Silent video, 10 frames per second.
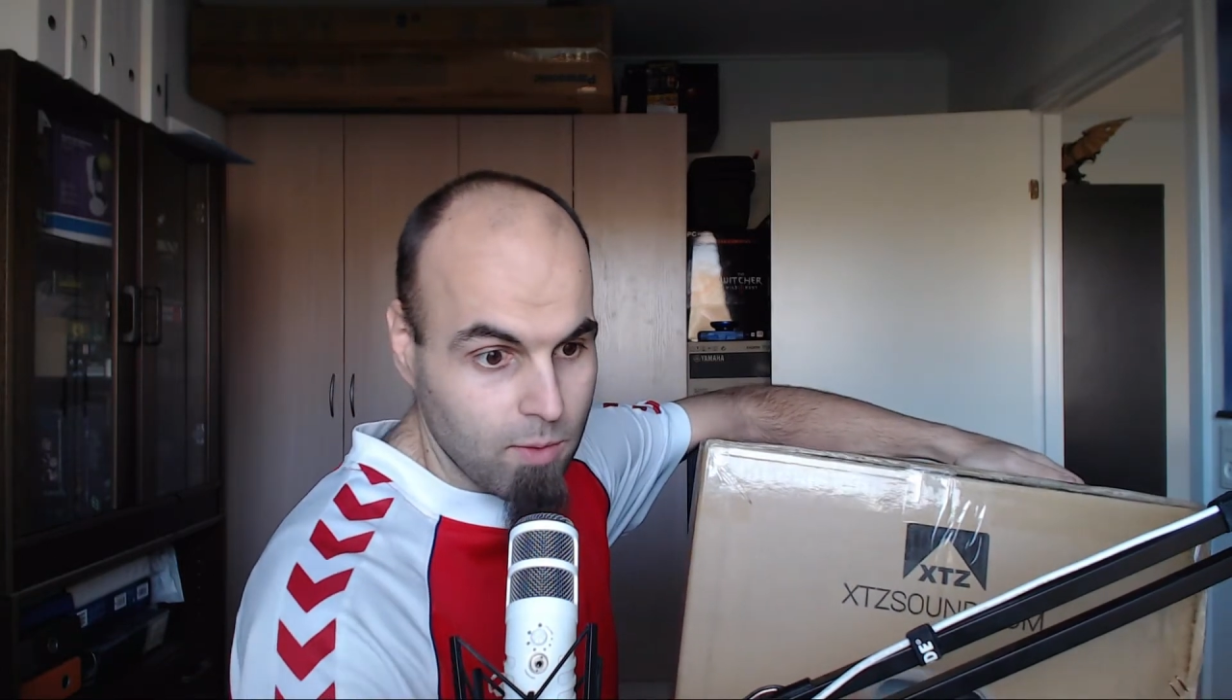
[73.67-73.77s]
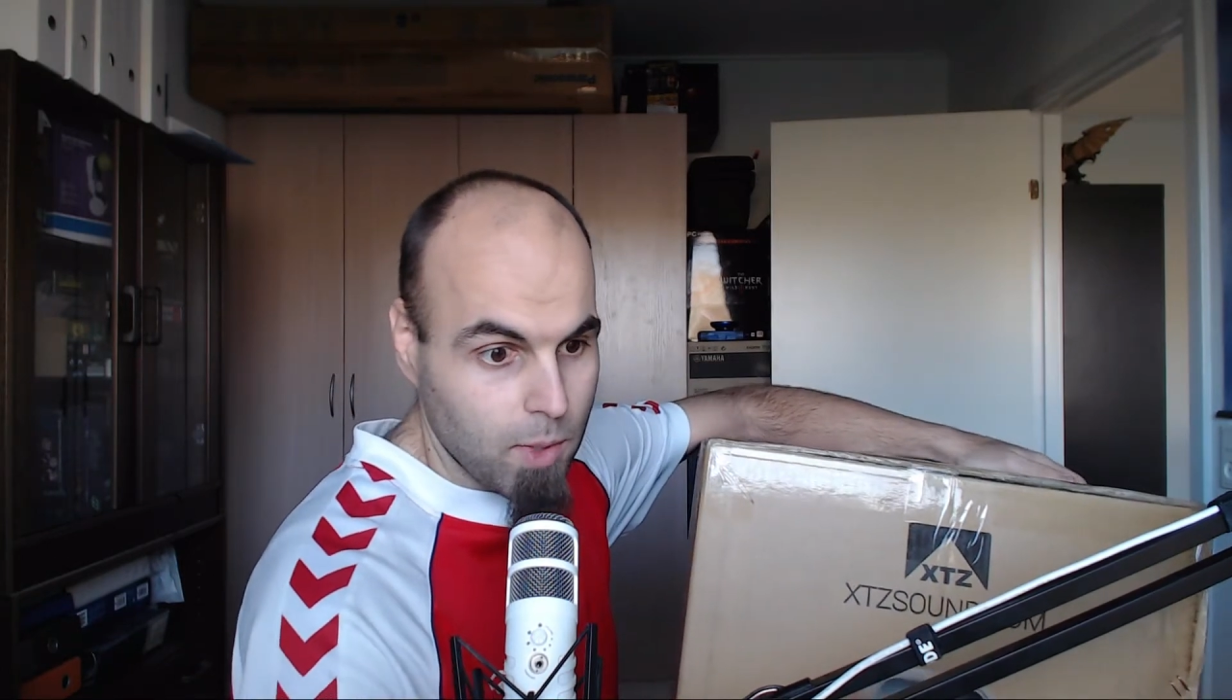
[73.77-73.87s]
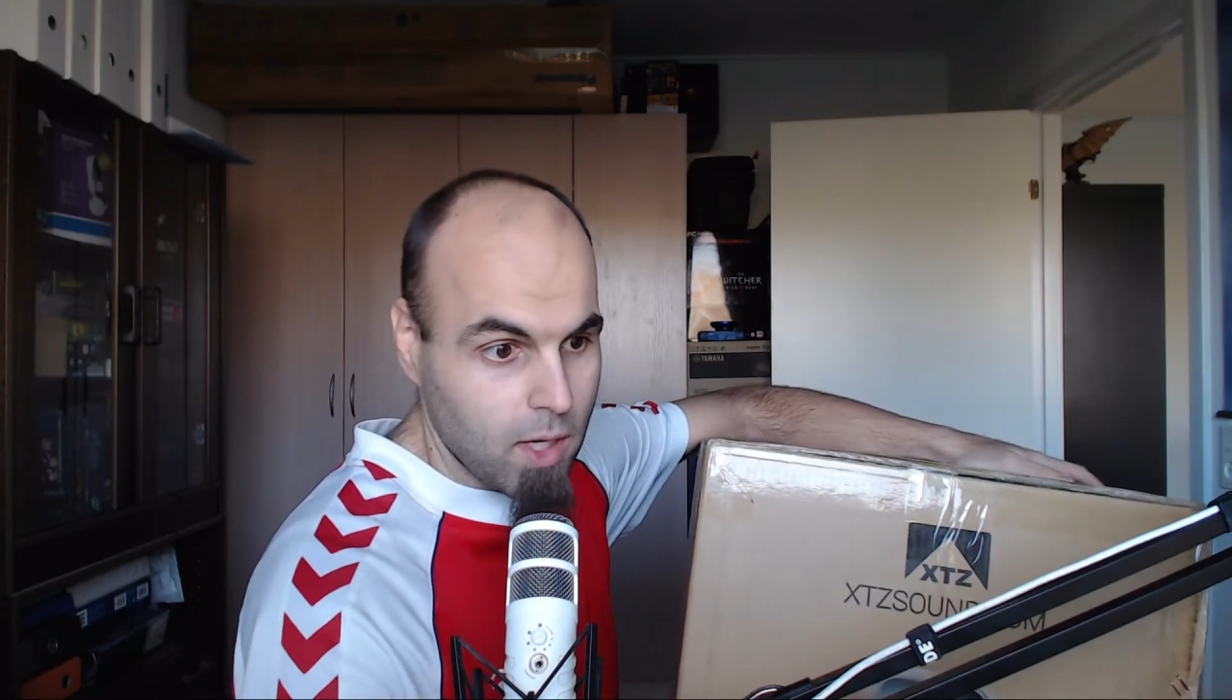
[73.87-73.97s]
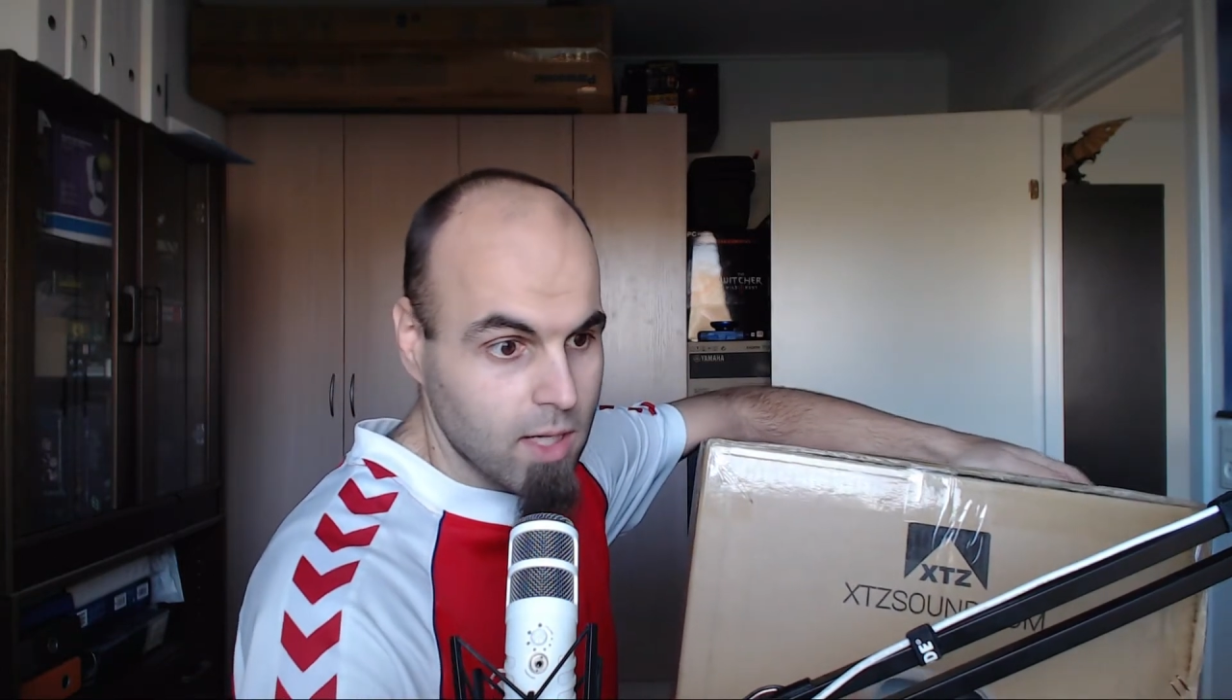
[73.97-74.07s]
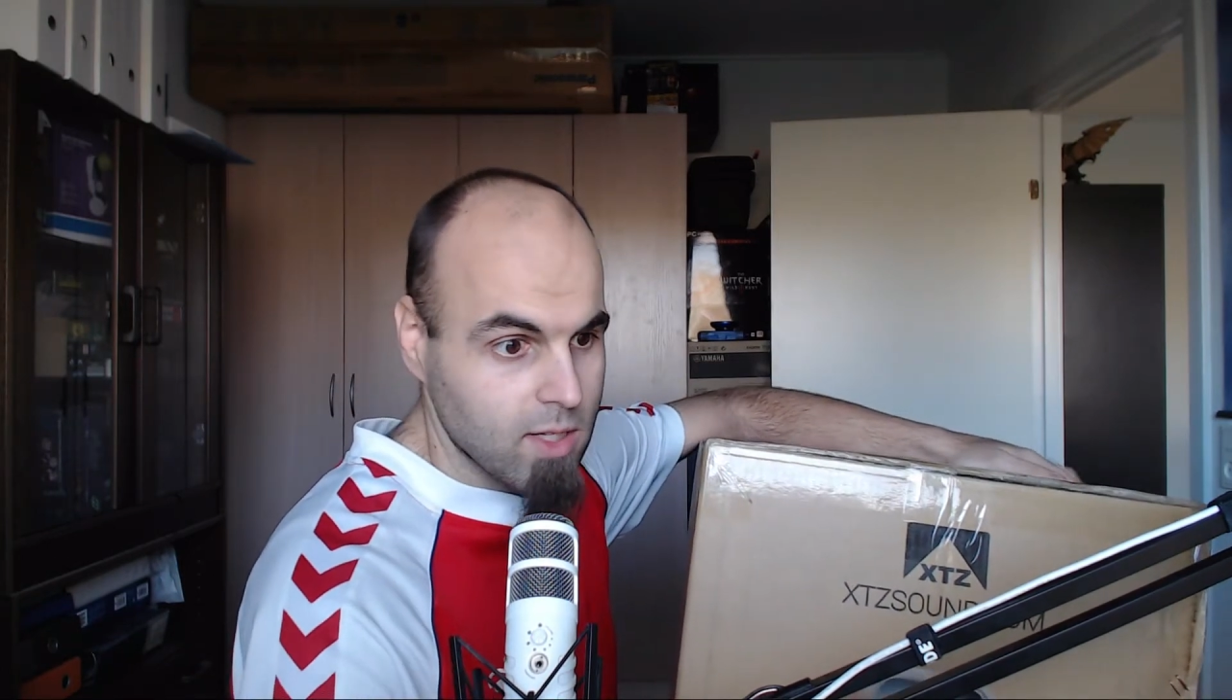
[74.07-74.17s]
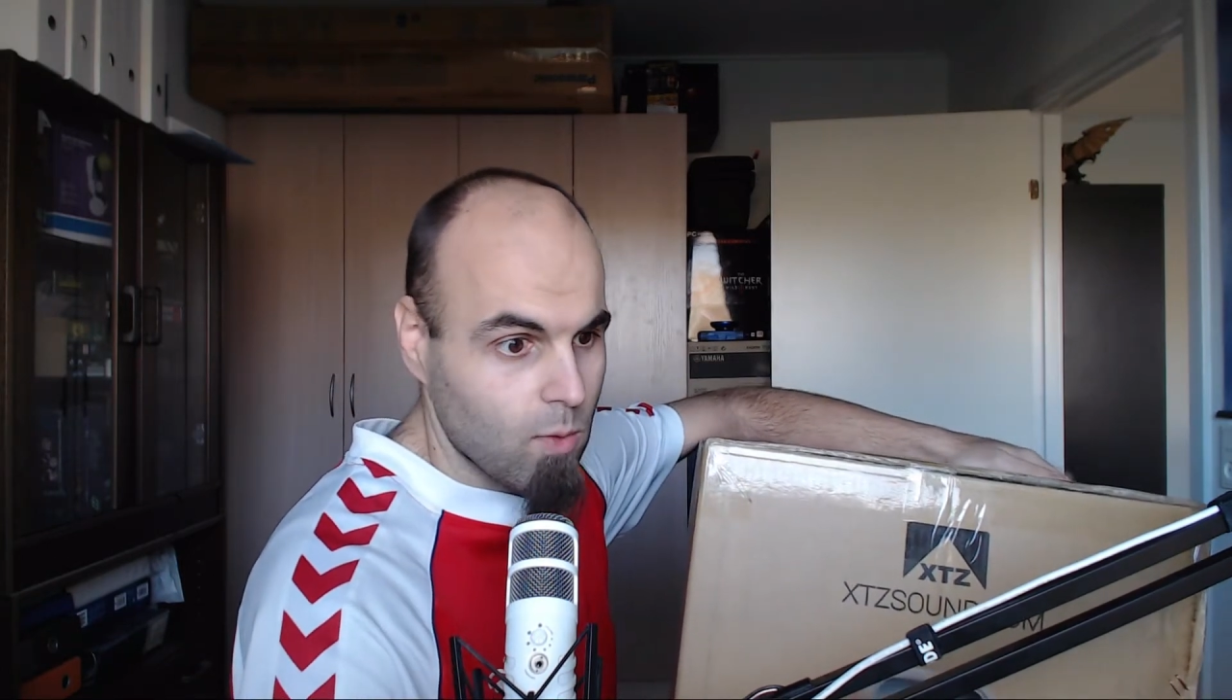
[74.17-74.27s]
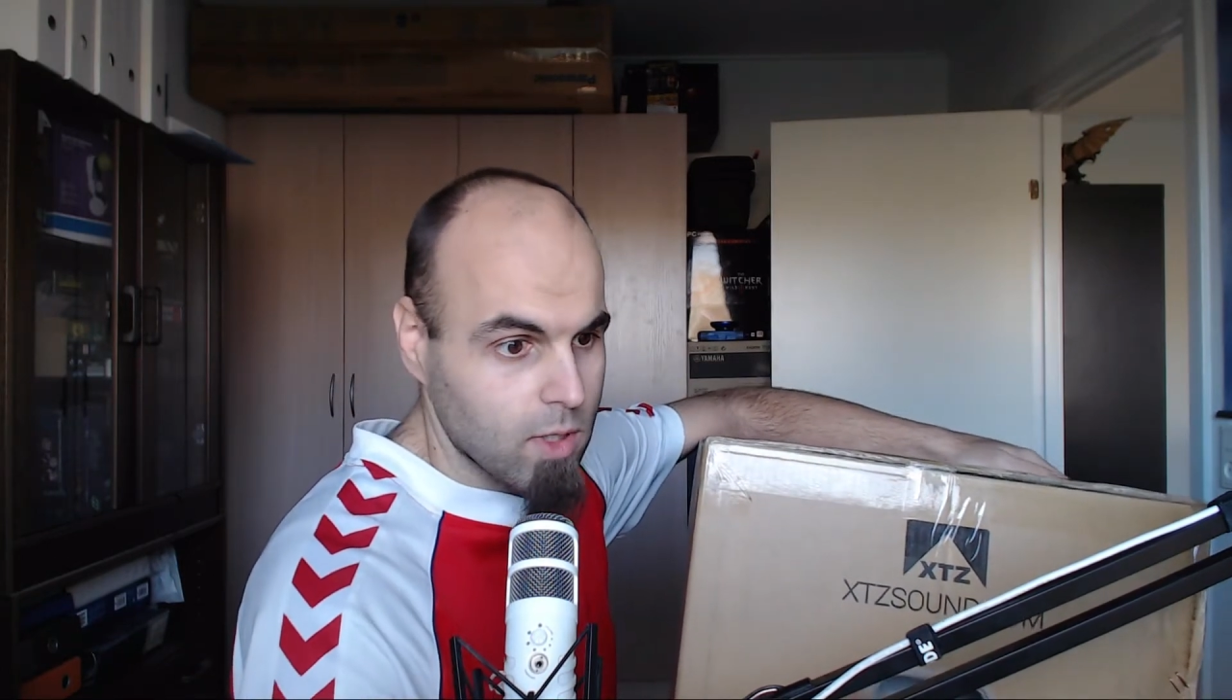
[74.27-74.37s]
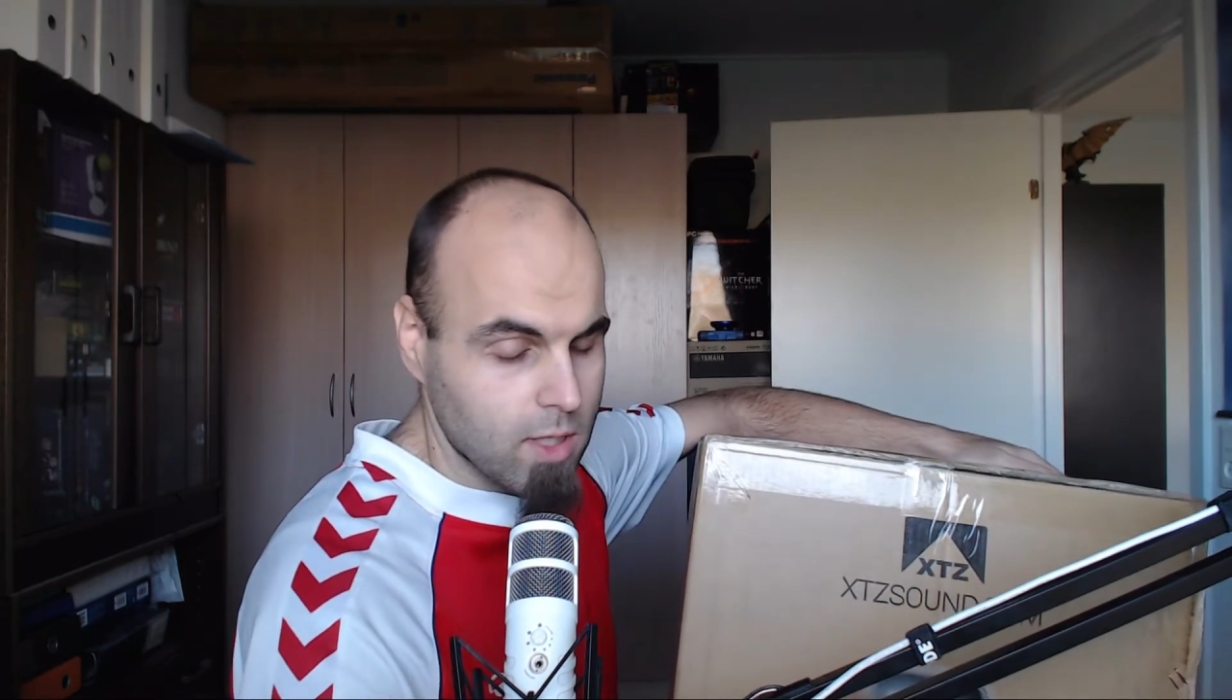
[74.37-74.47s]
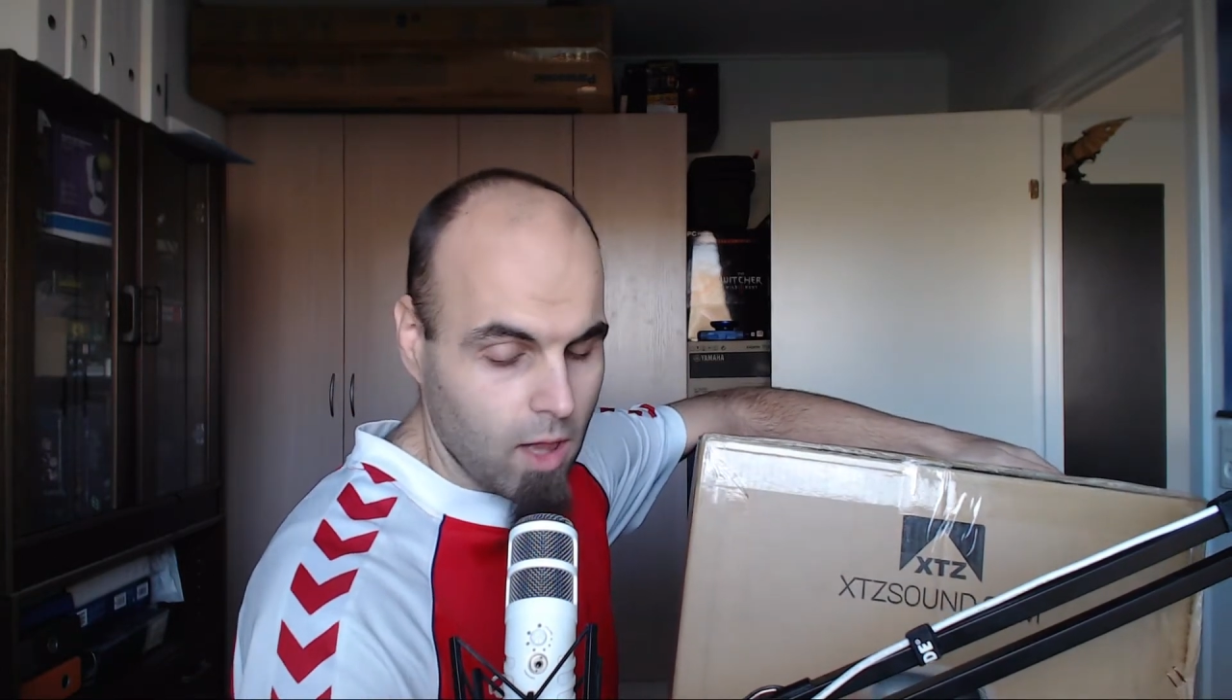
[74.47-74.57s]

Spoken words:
because I watch a